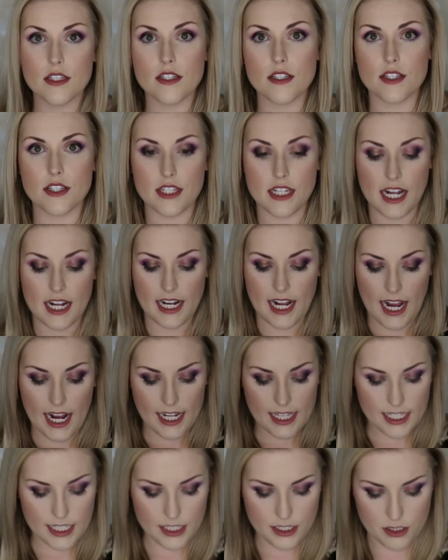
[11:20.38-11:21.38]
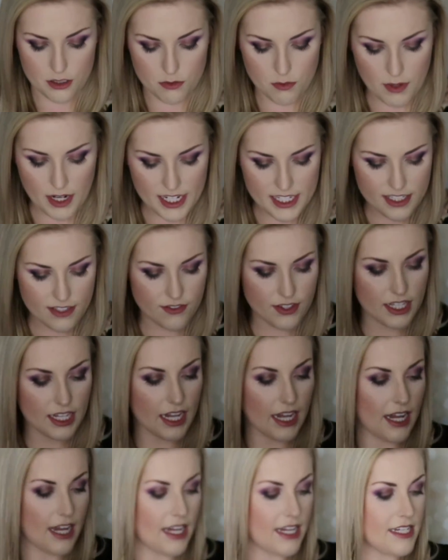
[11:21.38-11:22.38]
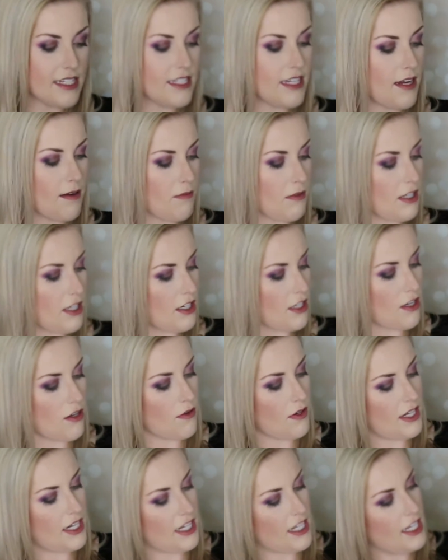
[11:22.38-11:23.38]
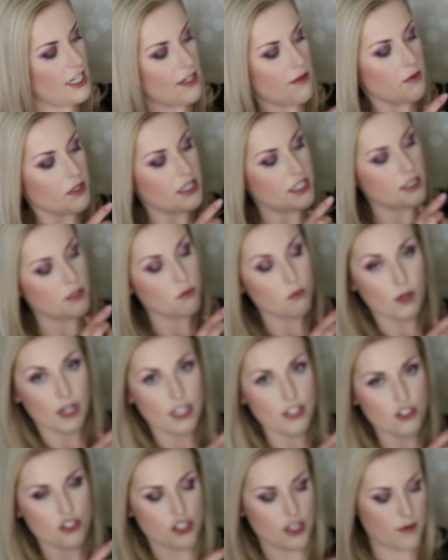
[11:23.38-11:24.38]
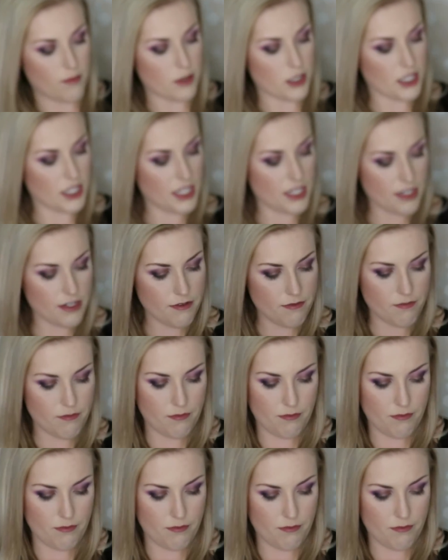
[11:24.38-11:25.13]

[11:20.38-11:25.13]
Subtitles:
So now to highlight those whites of the eyes, I'm going to go in again with this white shimmer here.